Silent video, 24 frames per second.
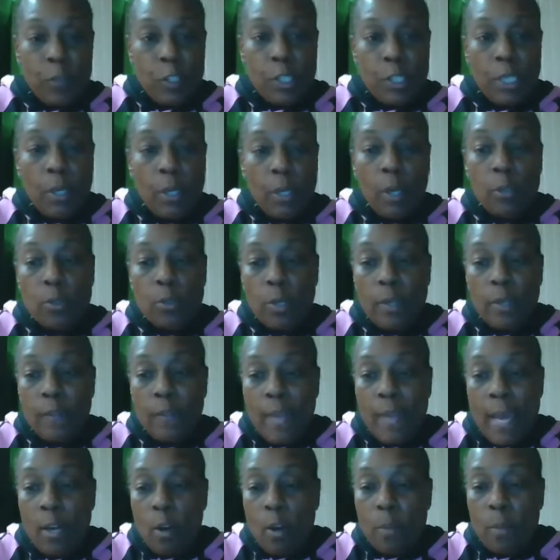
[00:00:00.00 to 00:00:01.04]
children
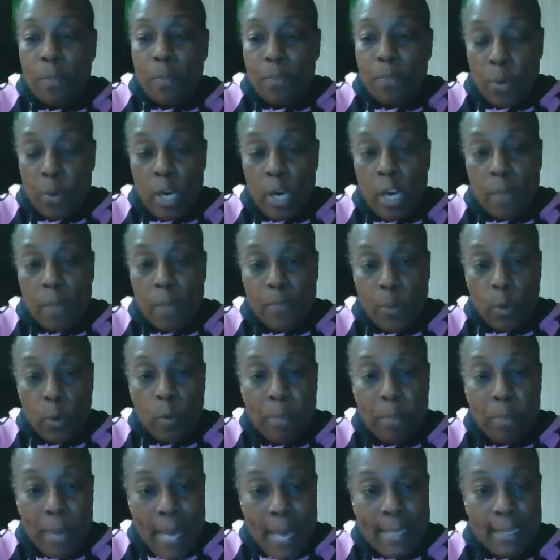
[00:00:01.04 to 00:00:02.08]
that are
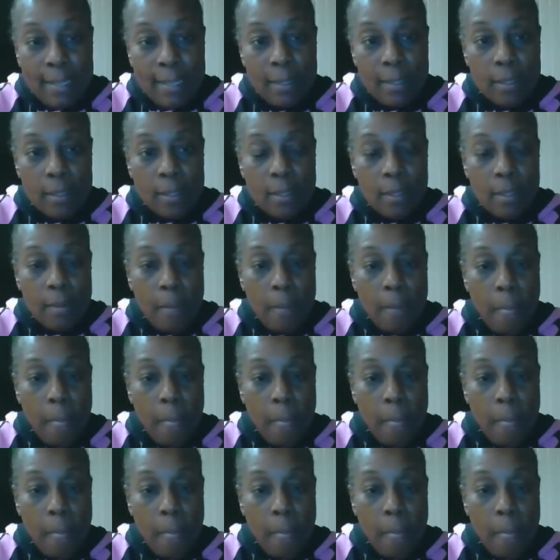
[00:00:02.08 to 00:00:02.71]
prepubescent.